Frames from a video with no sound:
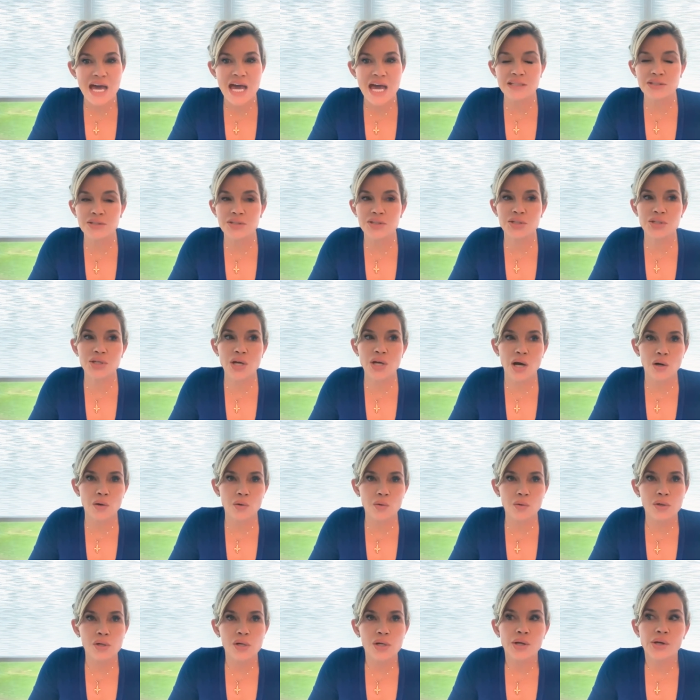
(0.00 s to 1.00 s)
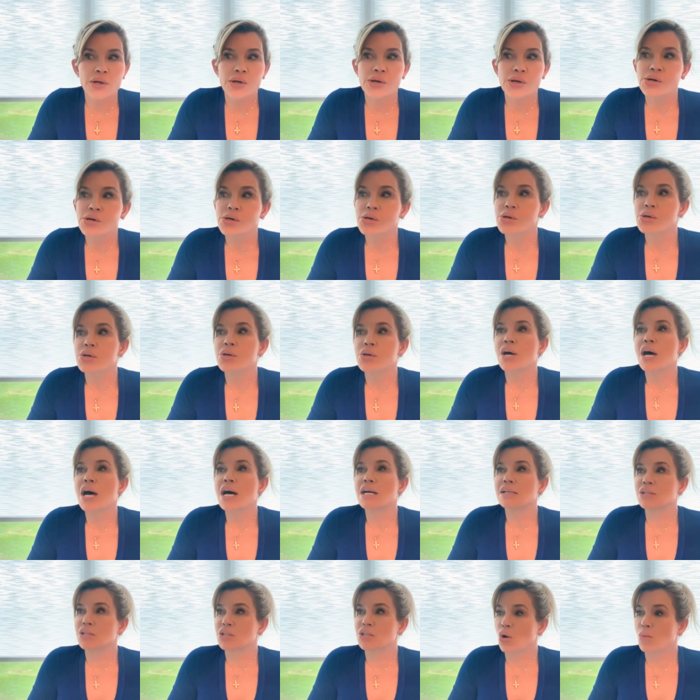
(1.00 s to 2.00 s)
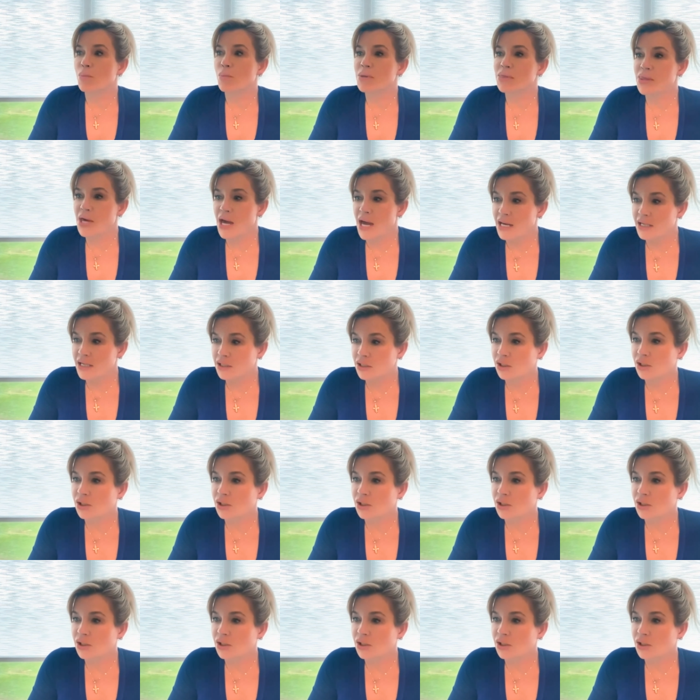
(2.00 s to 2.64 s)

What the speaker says: And so, but then,